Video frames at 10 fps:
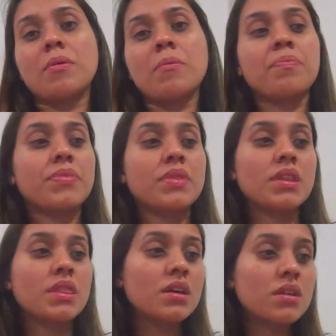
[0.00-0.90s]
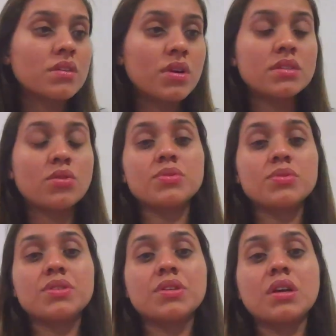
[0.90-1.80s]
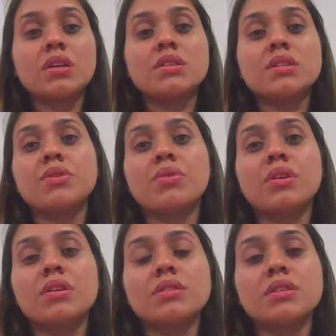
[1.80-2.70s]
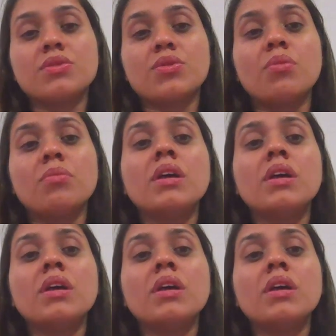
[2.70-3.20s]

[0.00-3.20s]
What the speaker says: The third one is obstructive urinary syndrome.